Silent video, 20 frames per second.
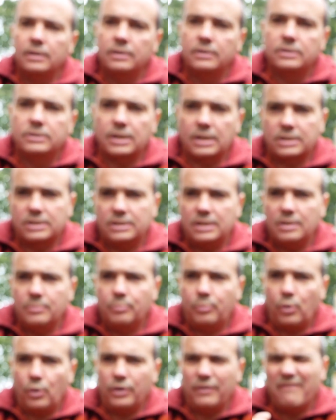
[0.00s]

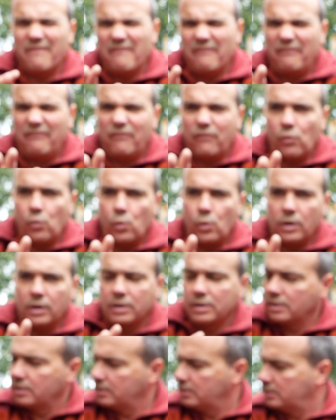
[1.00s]
16.4
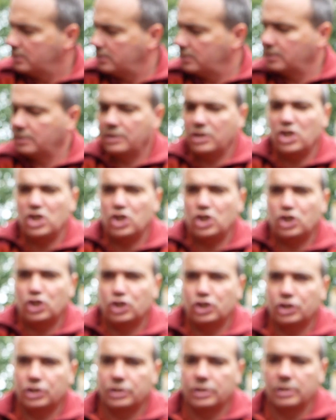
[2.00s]

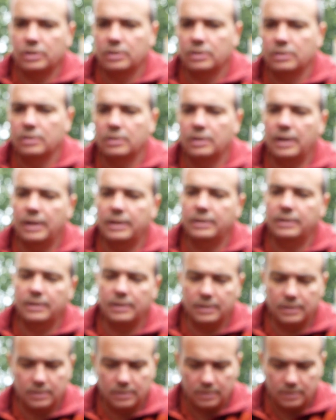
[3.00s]
ish in
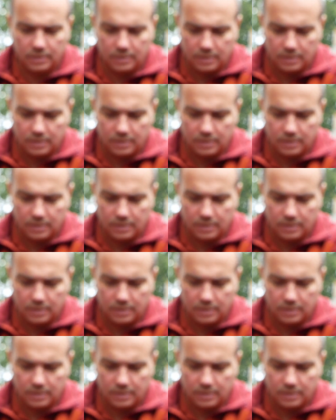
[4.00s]
there,